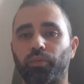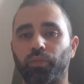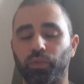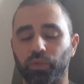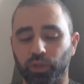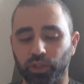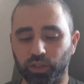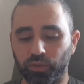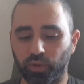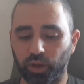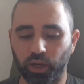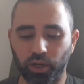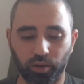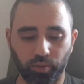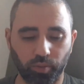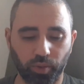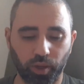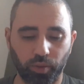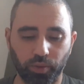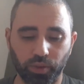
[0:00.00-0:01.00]
These divine
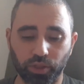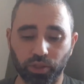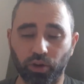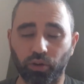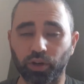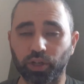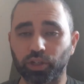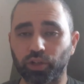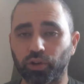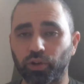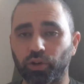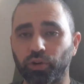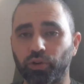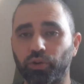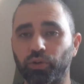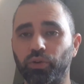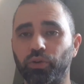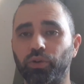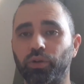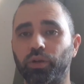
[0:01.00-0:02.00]
commandments are
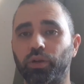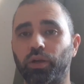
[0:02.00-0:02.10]
eternal.